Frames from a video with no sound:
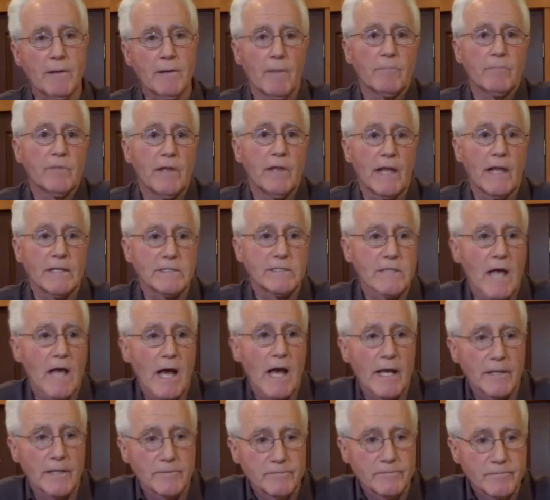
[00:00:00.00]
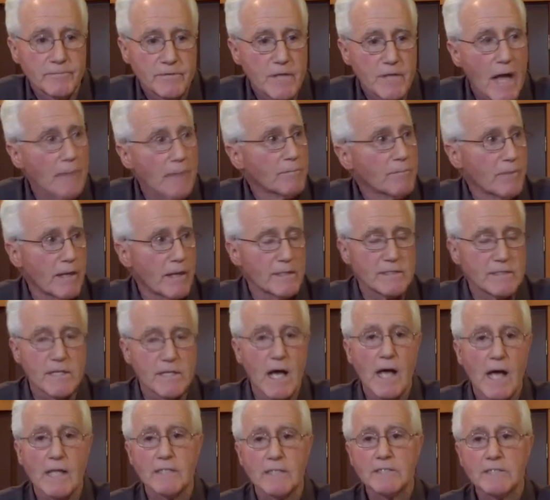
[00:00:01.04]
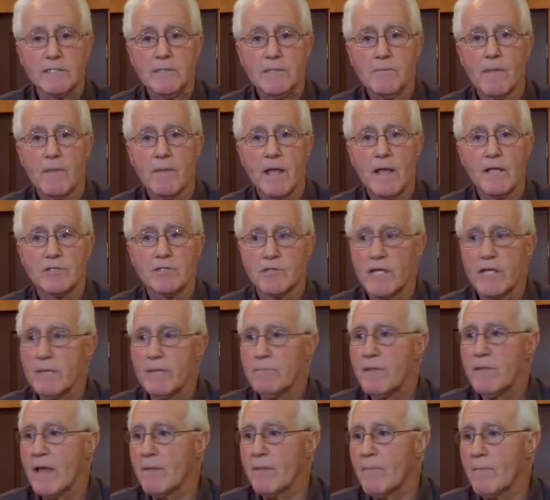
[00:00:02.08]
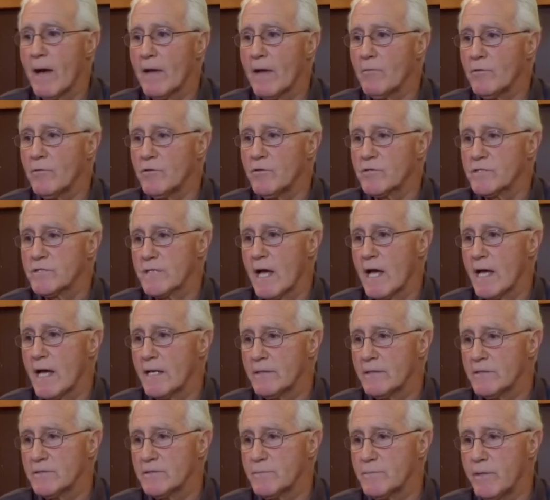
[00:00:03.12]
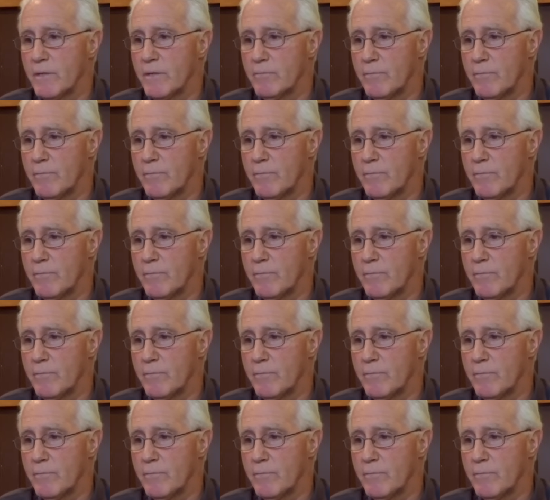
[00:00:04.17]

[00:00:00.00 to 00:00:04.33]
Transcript: up to that sign, up to that size. So keeping that in mind when your sign is being